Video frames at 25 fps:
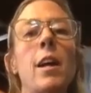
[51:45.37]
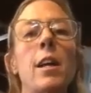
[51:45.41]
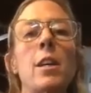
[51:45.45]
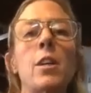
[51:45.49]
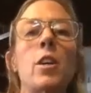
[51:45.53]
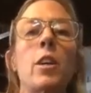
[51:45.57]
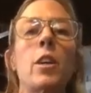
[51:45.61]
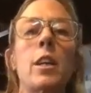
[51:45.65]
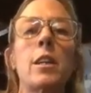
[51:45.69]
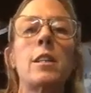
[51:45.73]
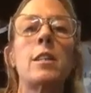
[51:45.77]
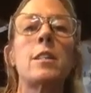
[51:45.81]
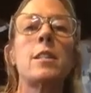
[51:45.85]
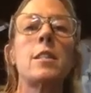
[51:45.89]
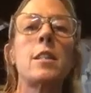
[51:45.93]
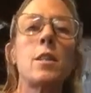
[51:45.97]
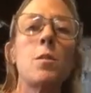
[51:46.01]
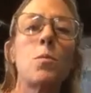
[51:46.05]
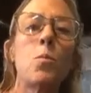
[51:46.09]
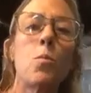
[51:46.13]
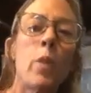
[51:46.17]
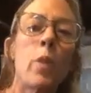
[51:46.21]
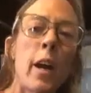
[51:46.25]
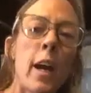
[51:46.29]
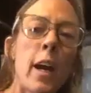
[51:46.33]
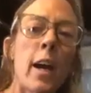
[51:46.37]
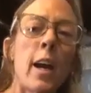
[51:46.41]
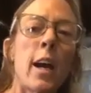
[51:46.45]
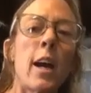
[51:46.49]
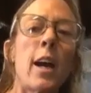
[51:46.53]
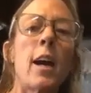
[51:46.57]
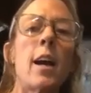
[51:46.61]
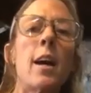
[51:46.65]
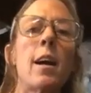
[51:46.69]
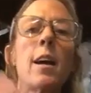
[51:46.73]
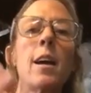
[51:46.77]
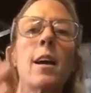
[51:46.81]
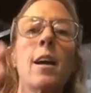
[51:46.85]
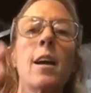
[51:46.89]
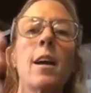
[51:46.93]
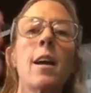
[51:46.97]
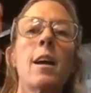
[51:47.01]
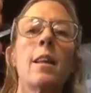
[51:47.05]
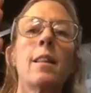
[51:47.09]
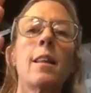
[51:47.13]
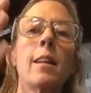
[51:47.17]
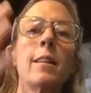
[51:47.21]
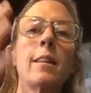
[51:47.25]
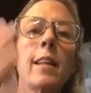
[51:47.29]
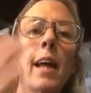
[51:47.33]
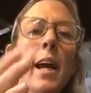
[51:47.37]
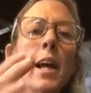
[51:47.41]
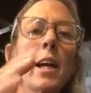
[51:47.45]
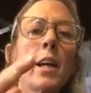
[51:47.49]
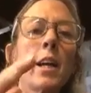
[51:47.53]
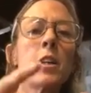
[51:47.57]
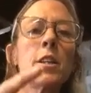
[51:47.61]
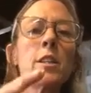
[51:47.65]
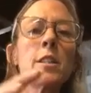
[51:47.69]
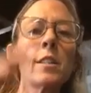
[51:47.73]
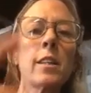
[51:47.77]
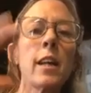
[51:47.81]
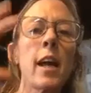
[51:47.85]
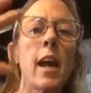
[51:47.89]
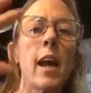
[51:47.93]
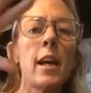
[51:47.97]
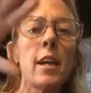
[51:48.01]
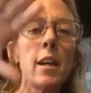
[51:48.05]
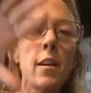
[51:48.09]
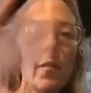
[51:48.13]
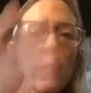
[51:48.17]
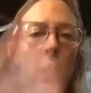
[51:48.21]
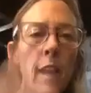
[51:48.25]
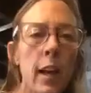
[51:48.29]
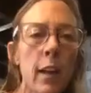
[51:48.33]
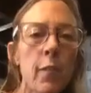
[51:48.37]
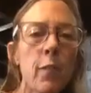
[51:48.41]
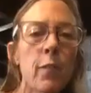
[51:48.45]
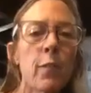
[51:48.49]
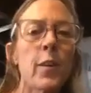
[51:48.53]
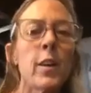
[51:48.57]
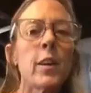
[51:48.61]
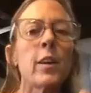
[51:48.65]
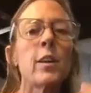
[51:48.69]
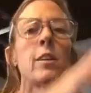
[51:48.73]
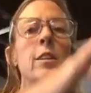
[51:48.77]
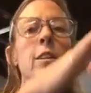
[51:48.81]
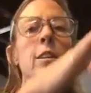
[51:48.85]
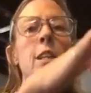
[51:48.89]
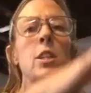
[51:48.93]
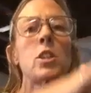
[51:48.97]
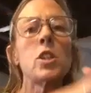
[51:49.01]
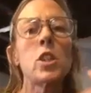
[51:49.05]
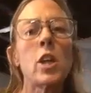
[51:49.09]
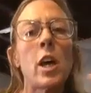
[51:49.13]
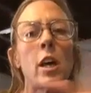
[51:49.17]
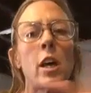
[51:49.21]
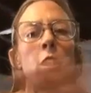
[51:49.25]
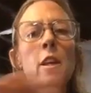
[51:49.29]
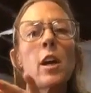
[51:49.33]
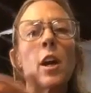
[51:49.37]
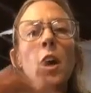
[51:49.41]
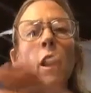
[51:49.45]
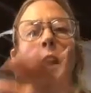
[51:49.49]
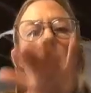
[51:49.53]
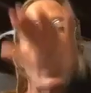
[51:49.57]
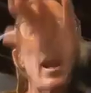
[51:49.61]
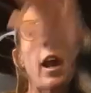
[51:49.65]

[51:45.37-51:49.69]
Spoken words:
You're gonna see where the layers kind of like filled each other